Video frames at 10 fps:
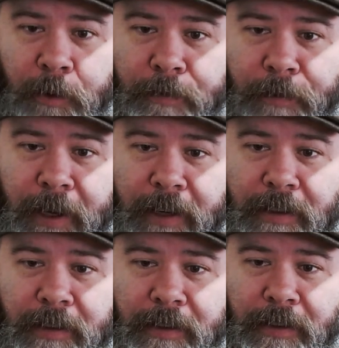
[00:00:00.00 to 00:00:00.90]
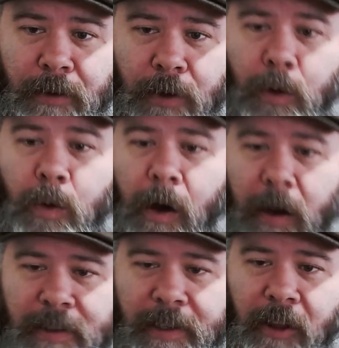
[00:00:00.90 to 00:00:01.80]
friend? Who
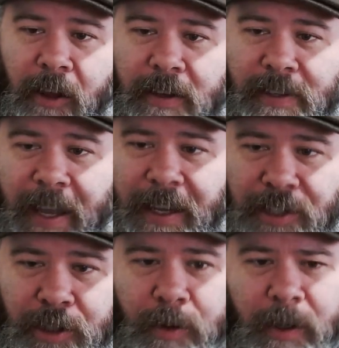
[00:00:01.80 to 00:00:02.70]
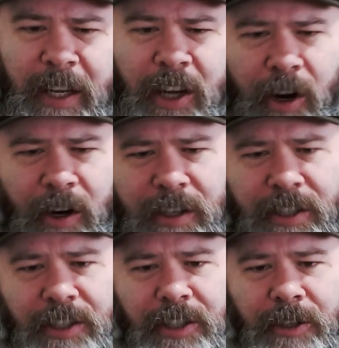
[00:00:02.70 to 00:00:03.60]
walks alongside you and
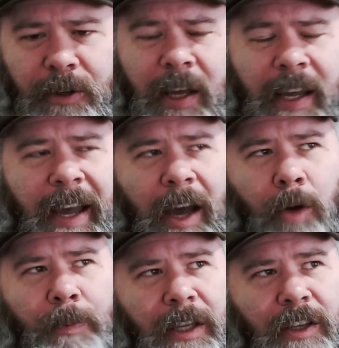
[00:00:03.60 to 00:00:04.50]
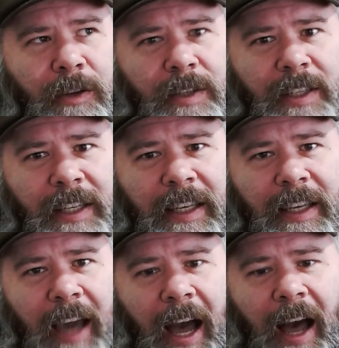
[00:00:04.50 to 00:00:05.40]
encourages you, helping you
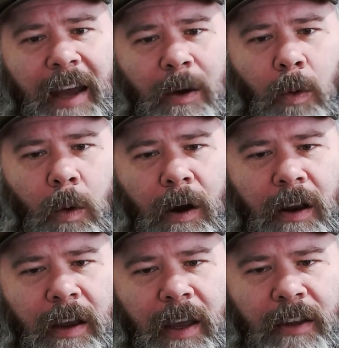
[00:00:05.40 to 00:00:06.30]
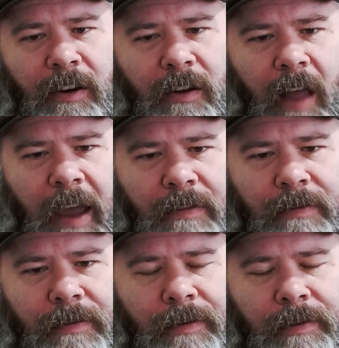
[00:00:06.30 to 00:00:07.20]
see God at work in your life?